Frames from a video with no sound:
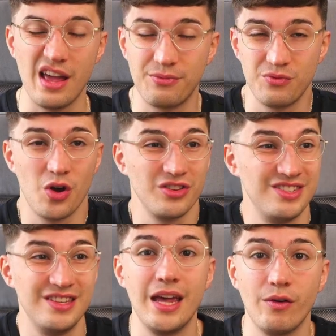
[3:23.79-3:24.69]
if not
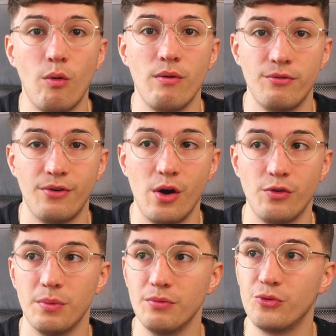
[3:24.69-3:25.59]
zero,
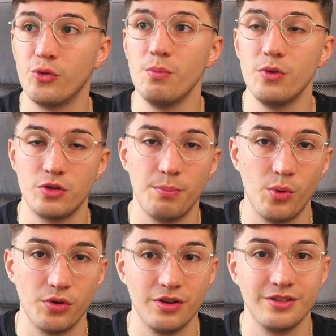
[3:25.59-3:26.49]
involvement from the
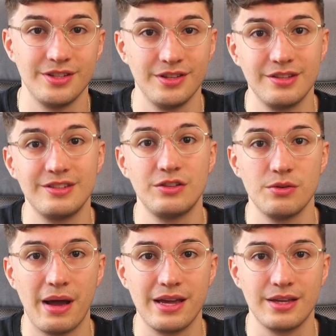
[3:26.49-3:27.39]
subordinates in the
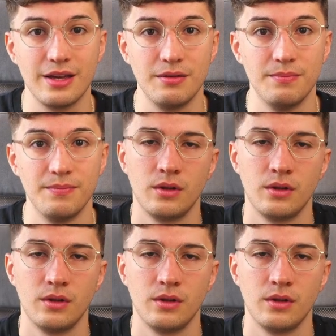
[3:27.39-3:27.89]
decision making.